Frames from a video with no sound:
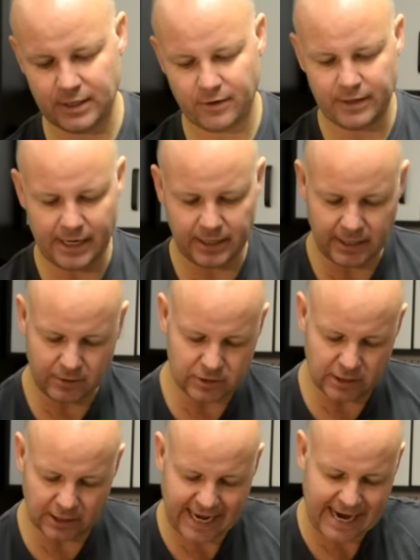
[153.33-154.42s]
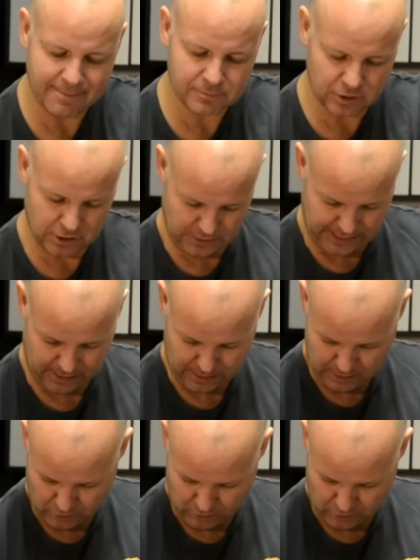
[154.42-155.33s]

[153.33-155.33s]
There are none of those little cams that you get